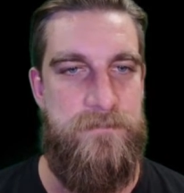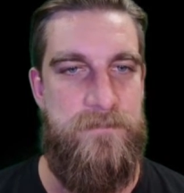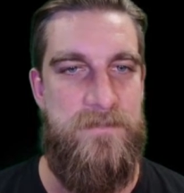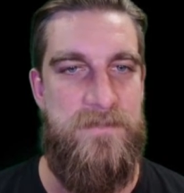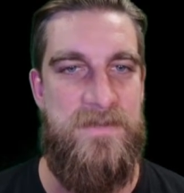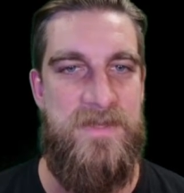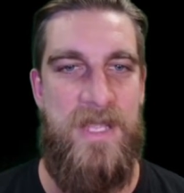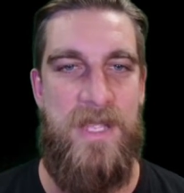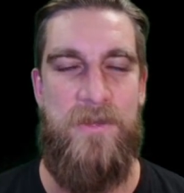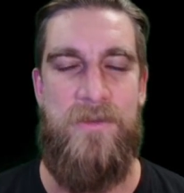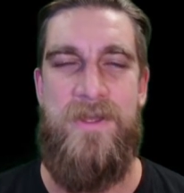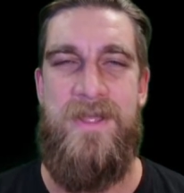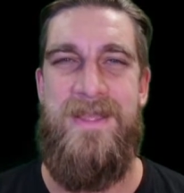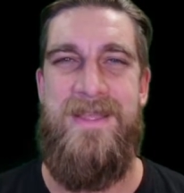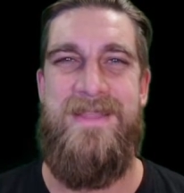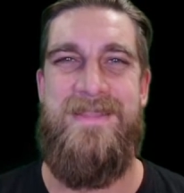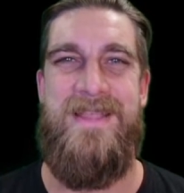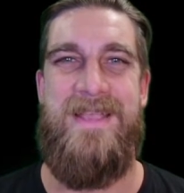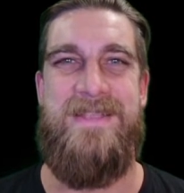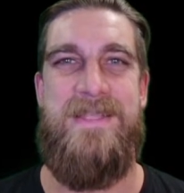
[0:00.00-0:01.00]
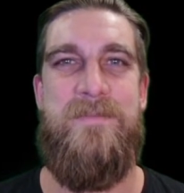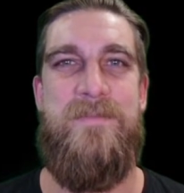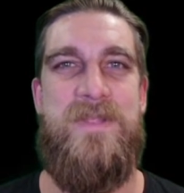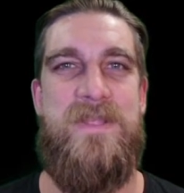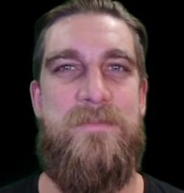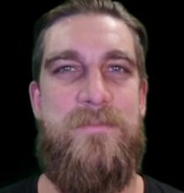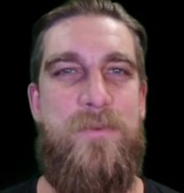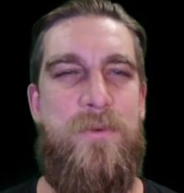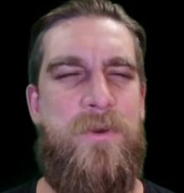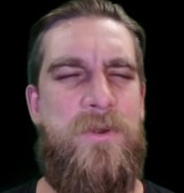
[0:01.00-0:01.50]
Now, that can be
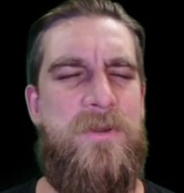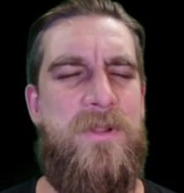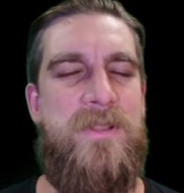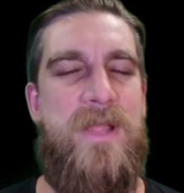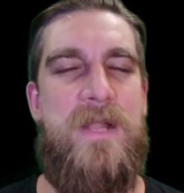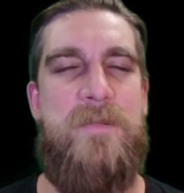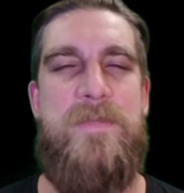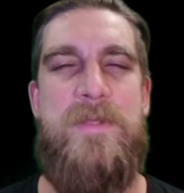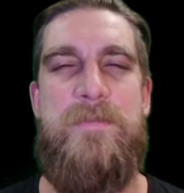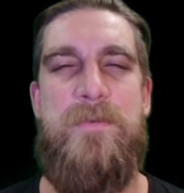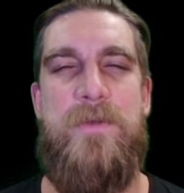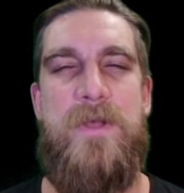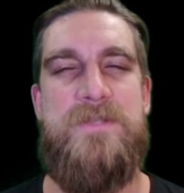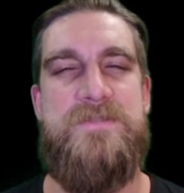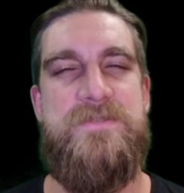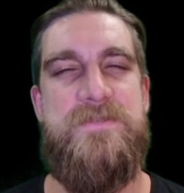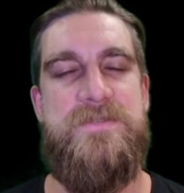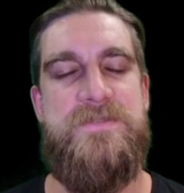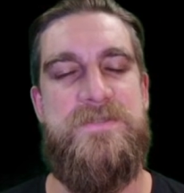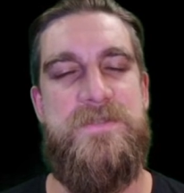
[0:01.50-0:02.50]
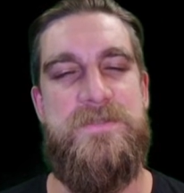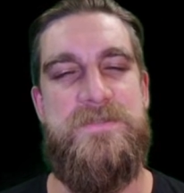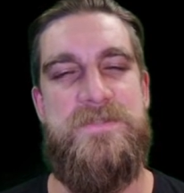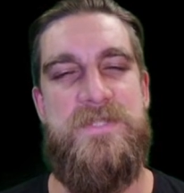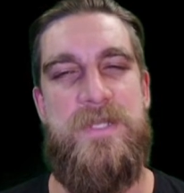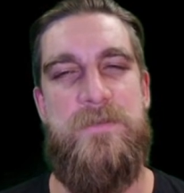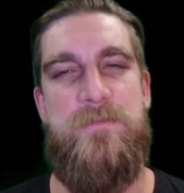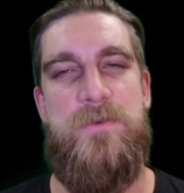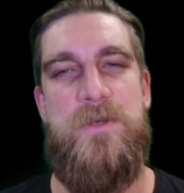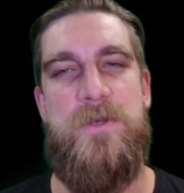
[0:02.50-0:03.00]
important. A lot of people also
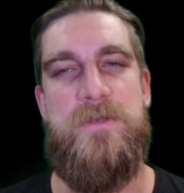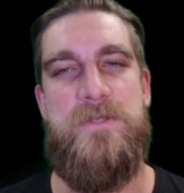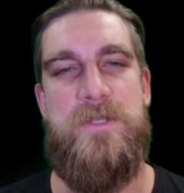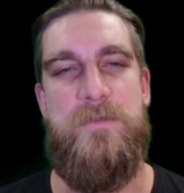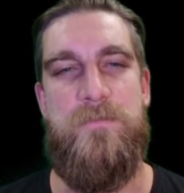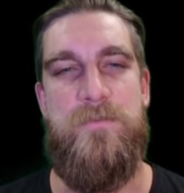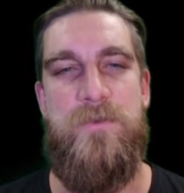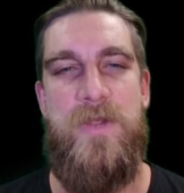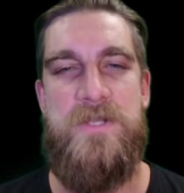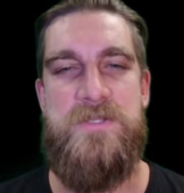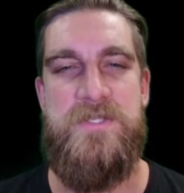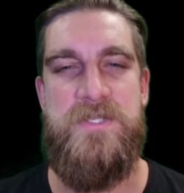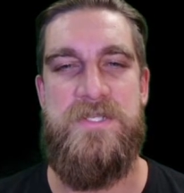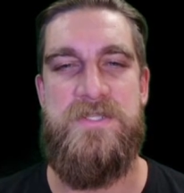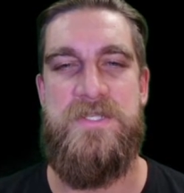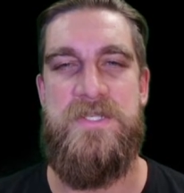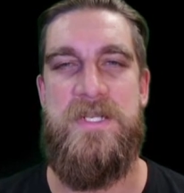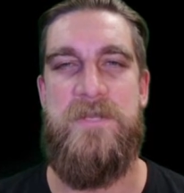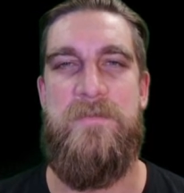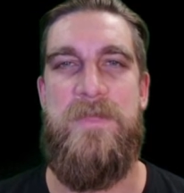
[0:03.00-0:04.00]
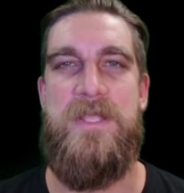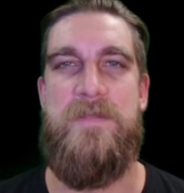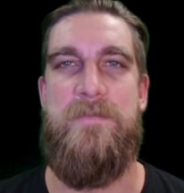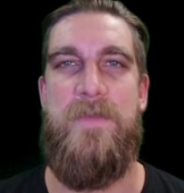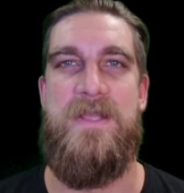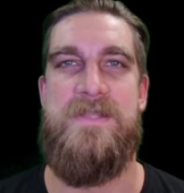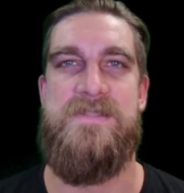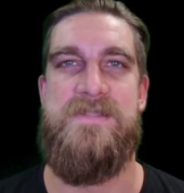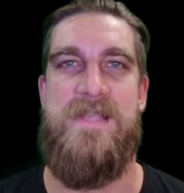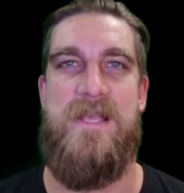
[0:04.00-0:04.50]
associate, well, compression is going to make
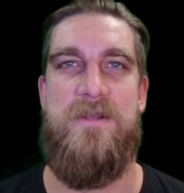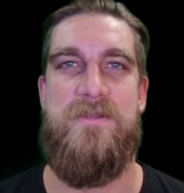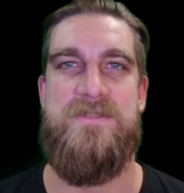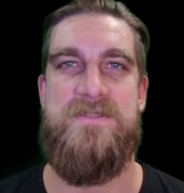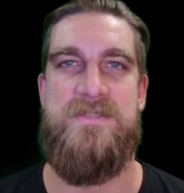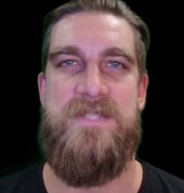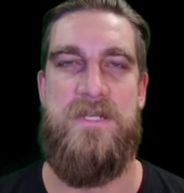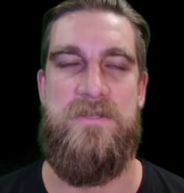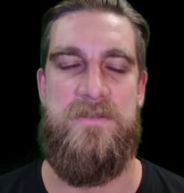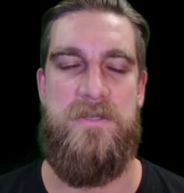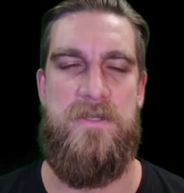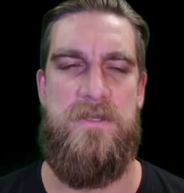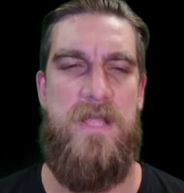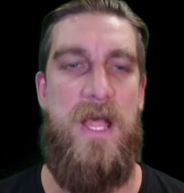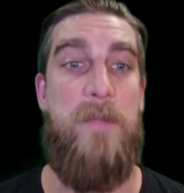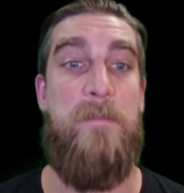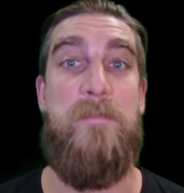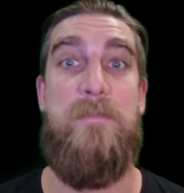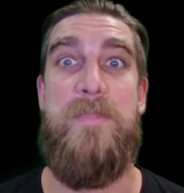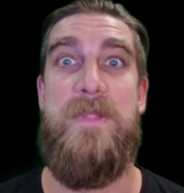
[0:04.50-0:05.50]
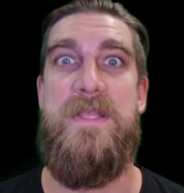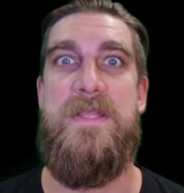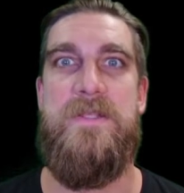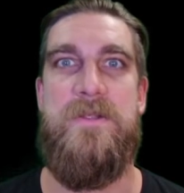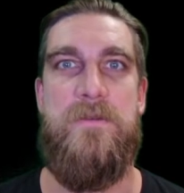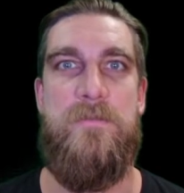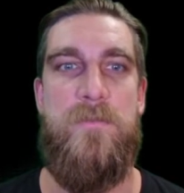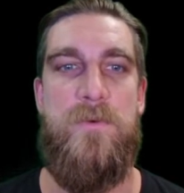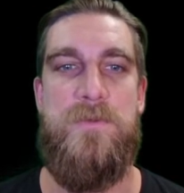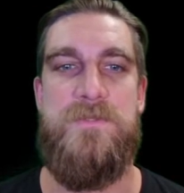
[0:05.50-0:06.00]
my sound a lot
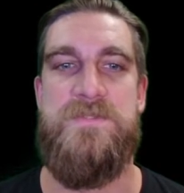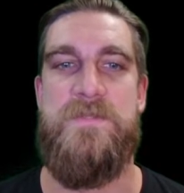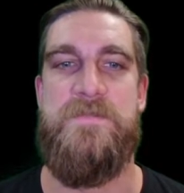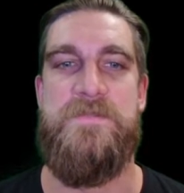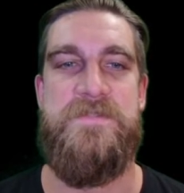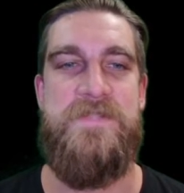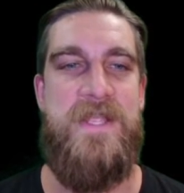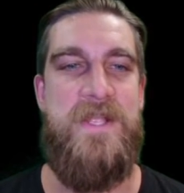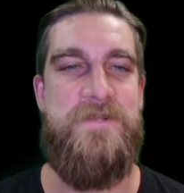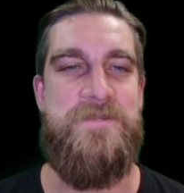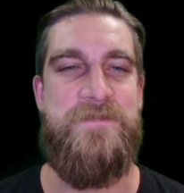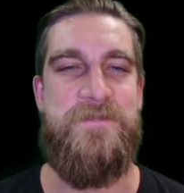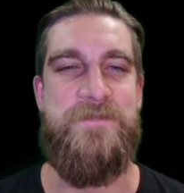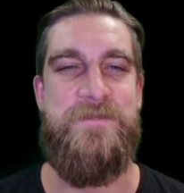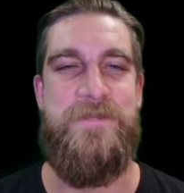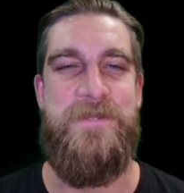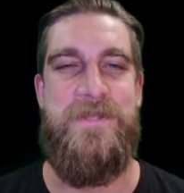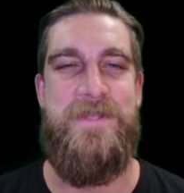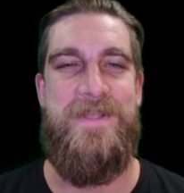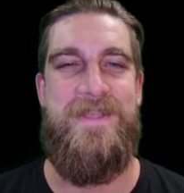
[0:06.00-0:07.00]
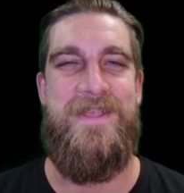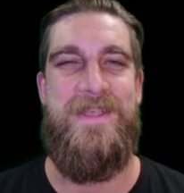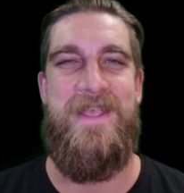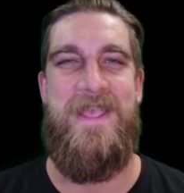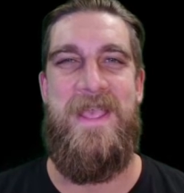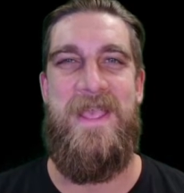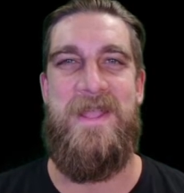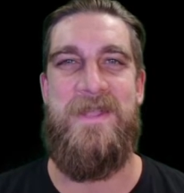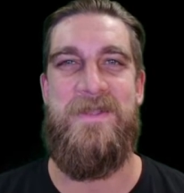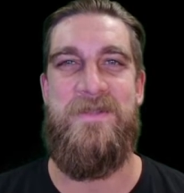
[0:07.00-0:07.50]
bigger, more substantial.
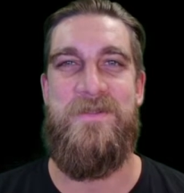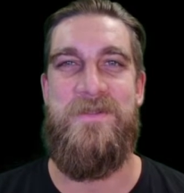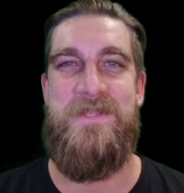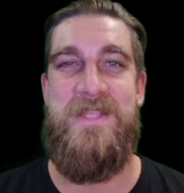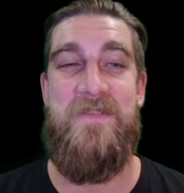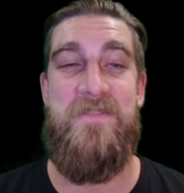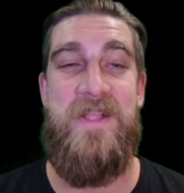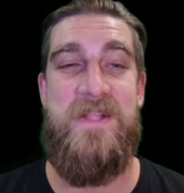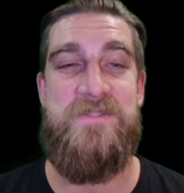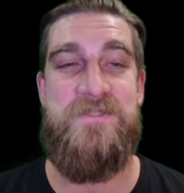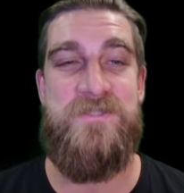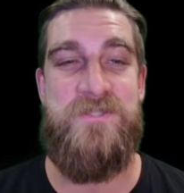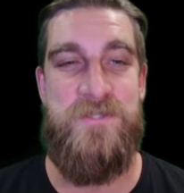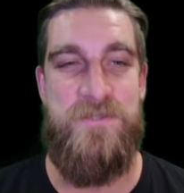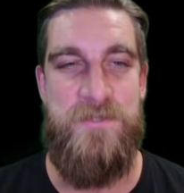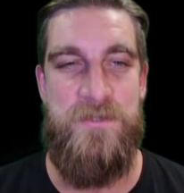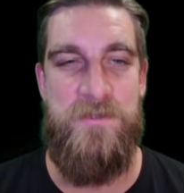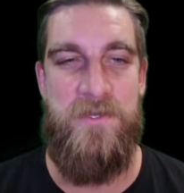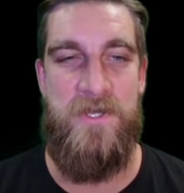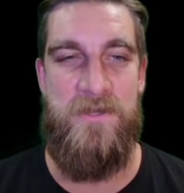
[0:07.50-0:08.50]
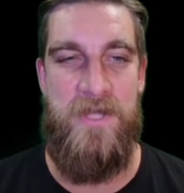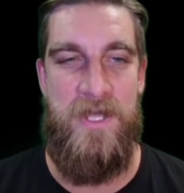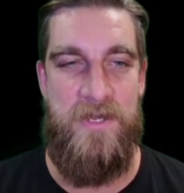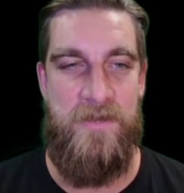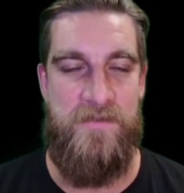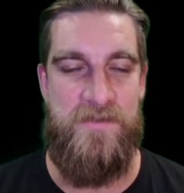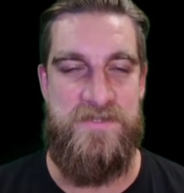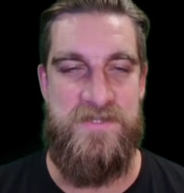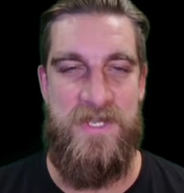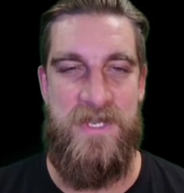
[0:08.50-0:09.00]
And yeah, that's true a lot
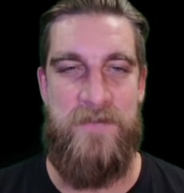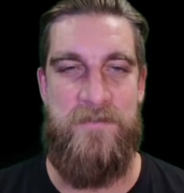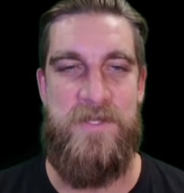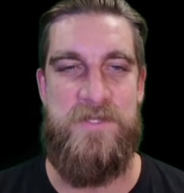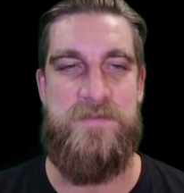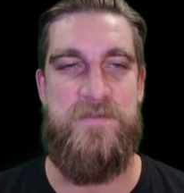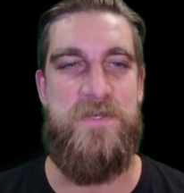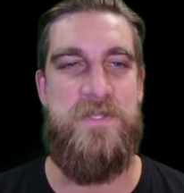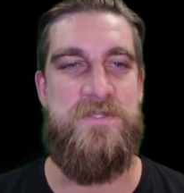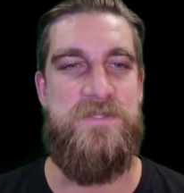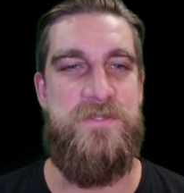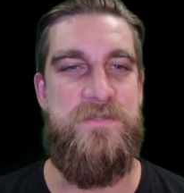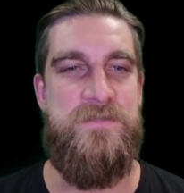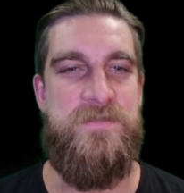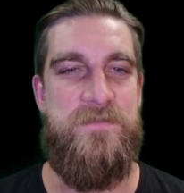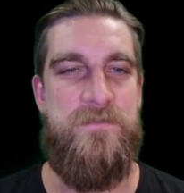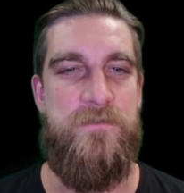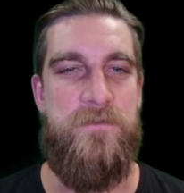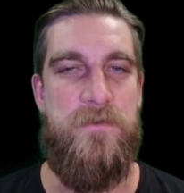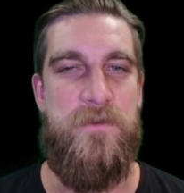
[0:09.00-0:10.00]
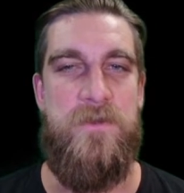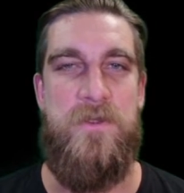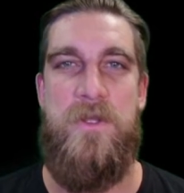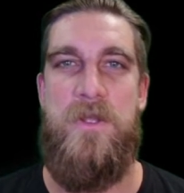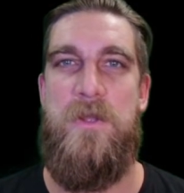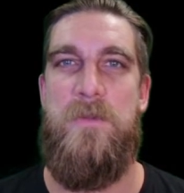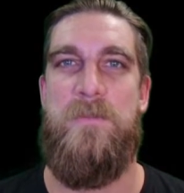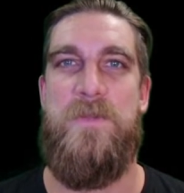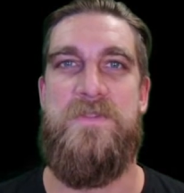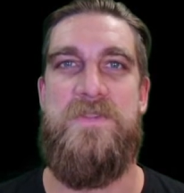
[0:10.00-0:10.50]
of the time. That's what it's used for.
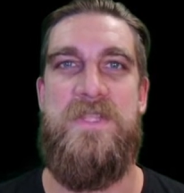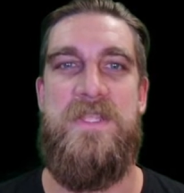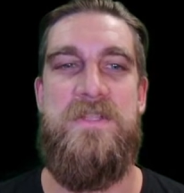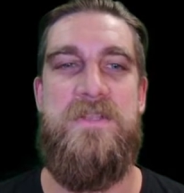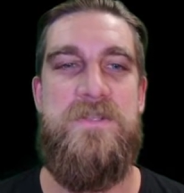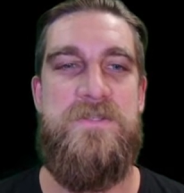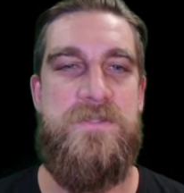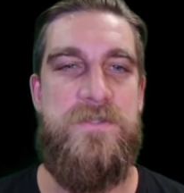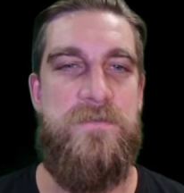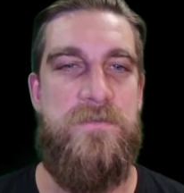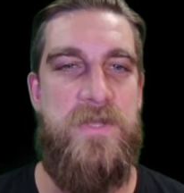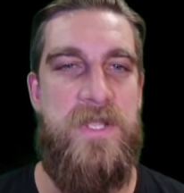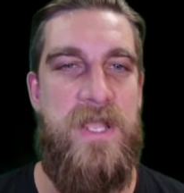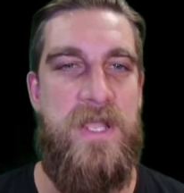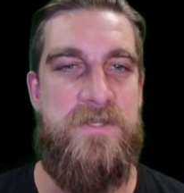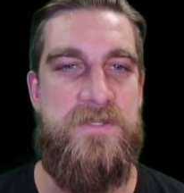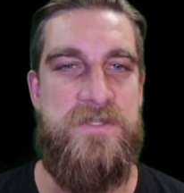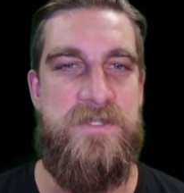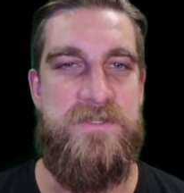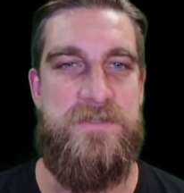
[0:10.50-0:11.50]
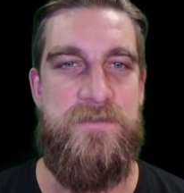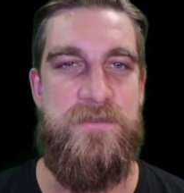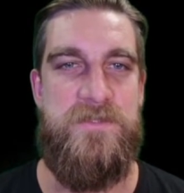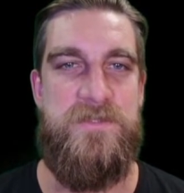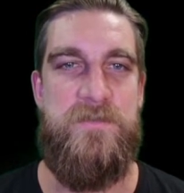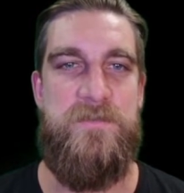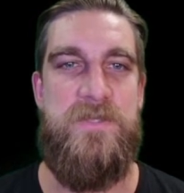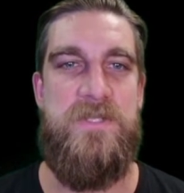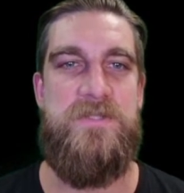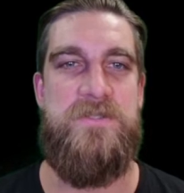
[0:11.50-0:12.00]
But the initial reaction is going
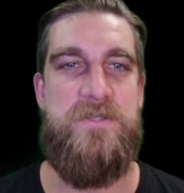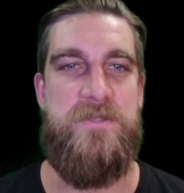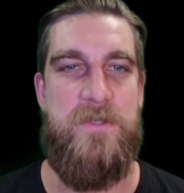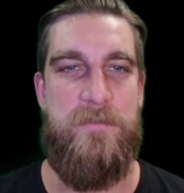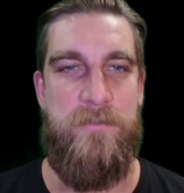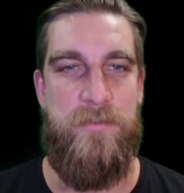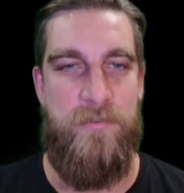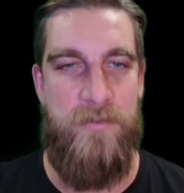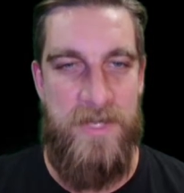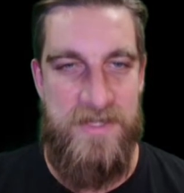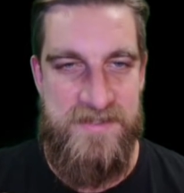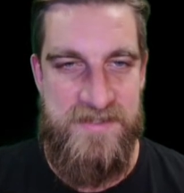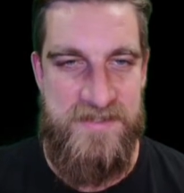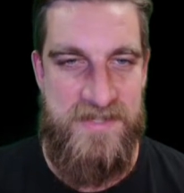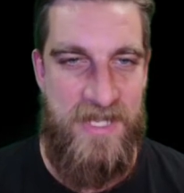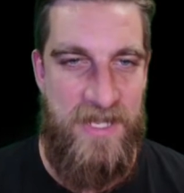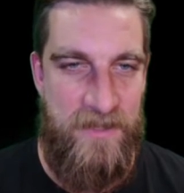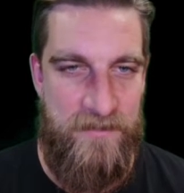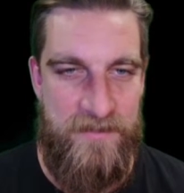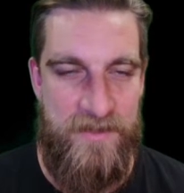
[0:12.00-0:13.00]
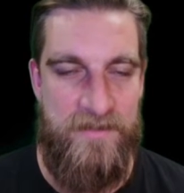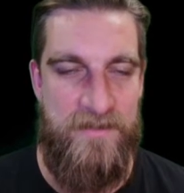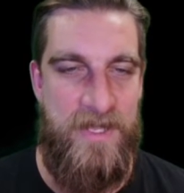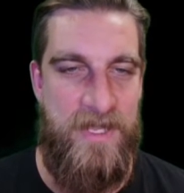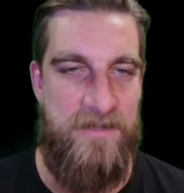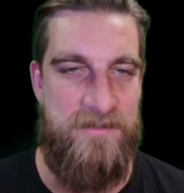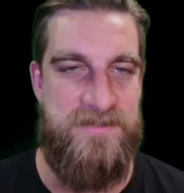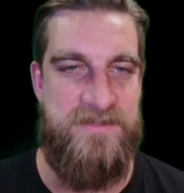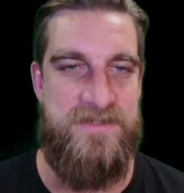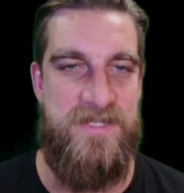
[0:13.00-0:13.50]
to be to compress down the
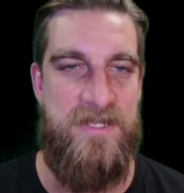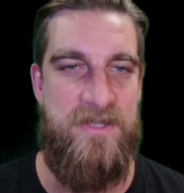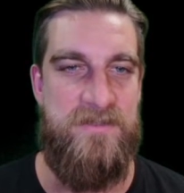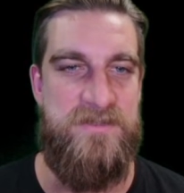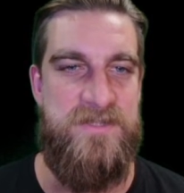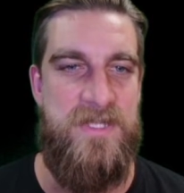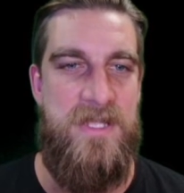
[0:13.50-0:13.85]
loud sounds,